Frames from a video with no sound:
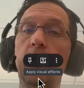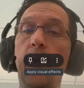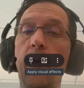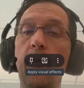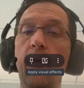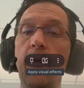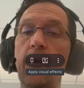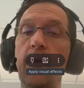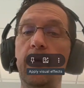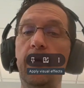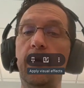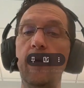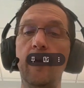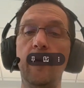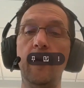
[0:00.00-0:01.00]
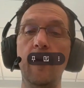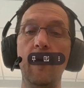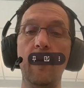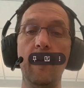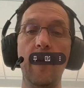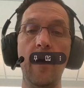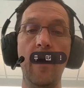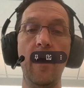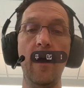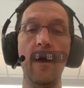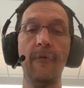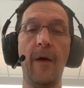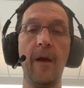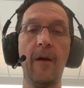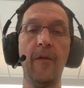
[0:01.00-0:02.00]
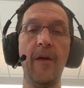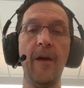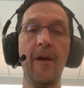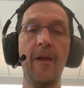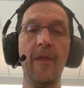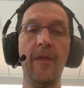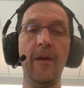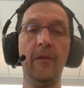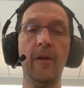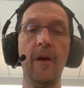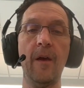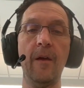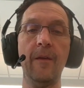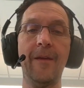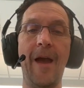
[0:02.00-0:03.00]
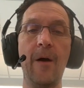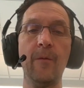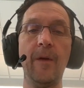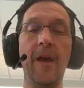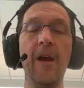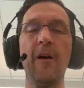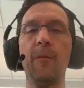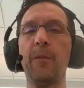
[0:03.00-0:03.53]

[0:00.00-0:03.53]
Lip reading: what we're used to in Zoom? If I click this down here,